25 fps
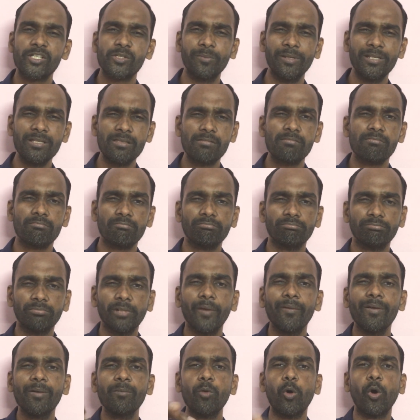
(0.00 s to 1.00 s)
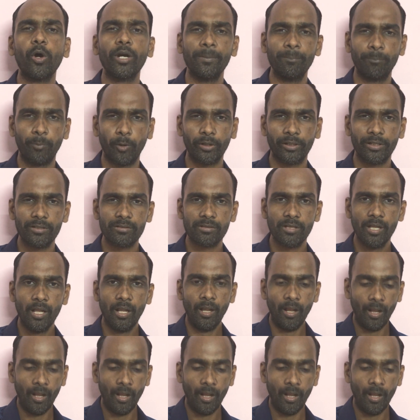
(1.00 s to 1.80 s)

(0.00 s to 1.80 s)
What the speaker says: means giving more importance.